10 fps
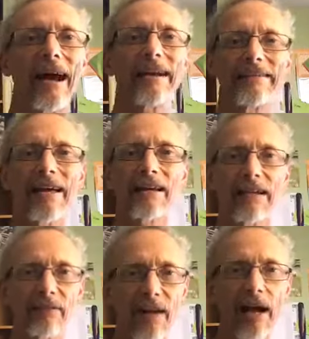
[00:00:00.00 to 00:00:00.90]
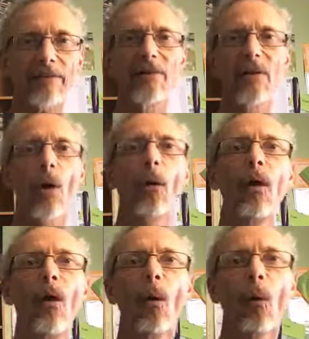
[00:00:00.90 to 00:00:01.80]
identity. You've got to know
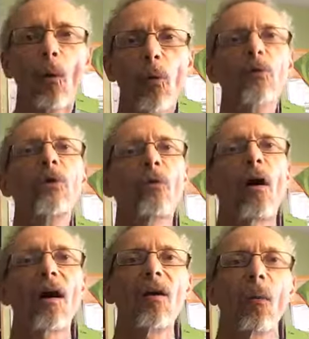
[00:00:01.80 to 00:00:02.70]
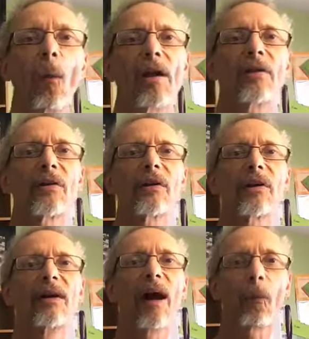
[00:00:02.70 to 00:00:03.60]
who you are, why you're
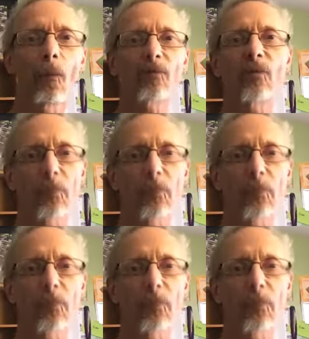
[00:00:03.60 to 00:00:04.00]
here, and what your